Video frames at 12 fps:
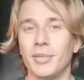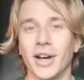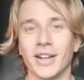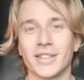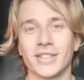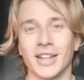
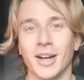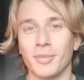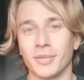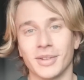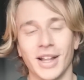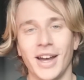But
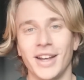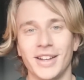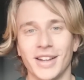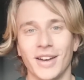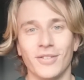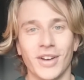I'm
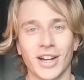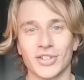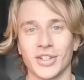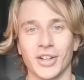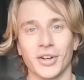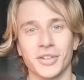glad I've
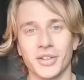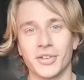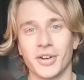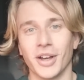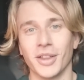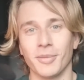actually gotten
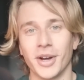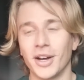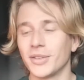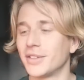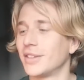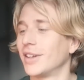to try them
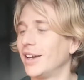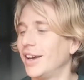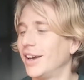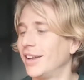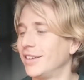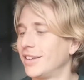out.
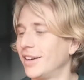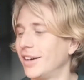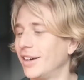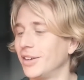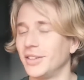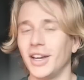And
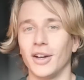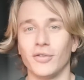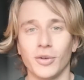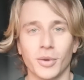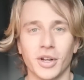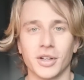yeah,
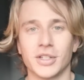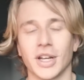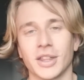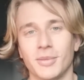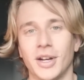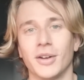if you want to
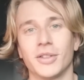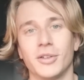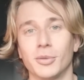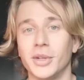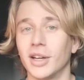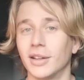check them out,
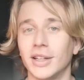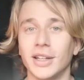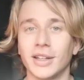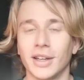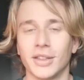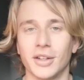there'll be a
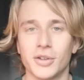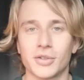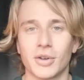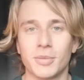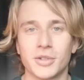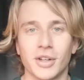link in the
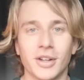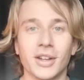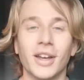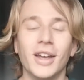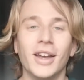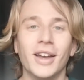
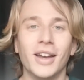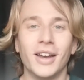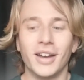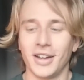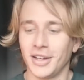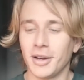description.
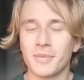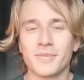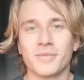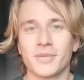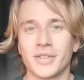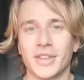And yeah,
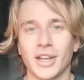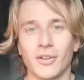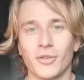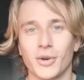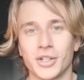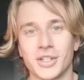thank
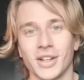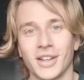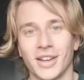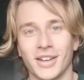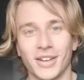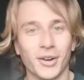you for
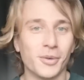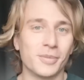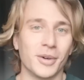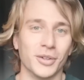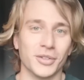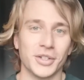watching, and I
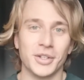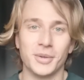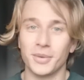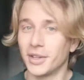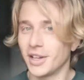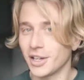hope I'll see
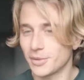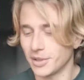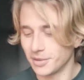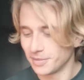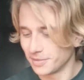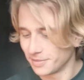you in the next one.